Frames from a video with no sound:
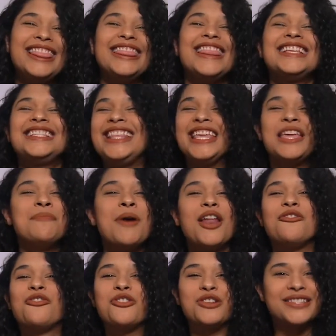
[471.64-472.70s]
Let's think about
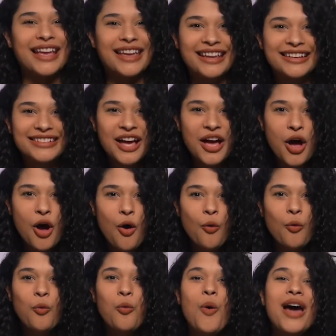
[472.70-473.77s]
it for a second.
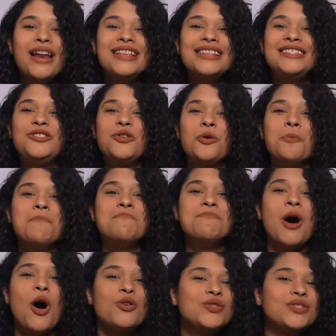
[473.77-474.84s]
What is your
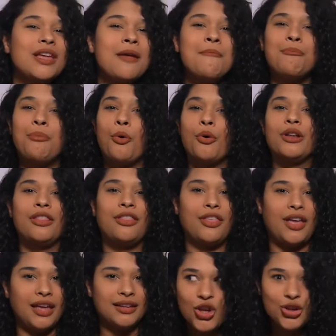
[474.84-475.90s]
most important
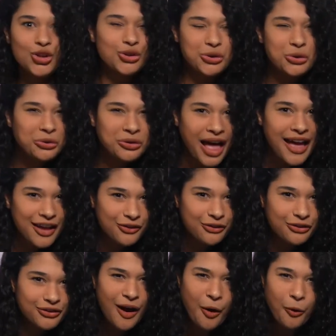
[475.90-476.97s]
thing? Your
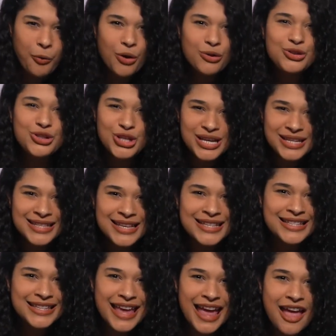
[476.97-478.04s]
life. Well, Jesus
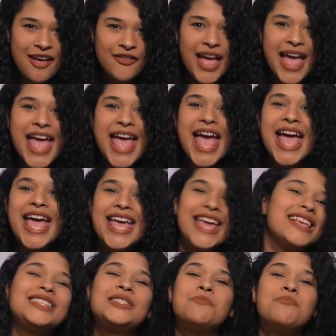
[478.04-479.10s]
gave
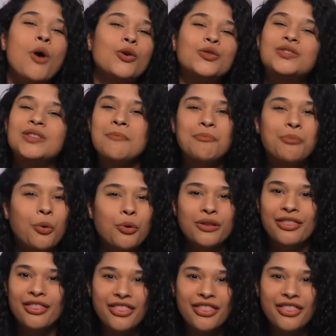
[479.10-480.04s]
his most important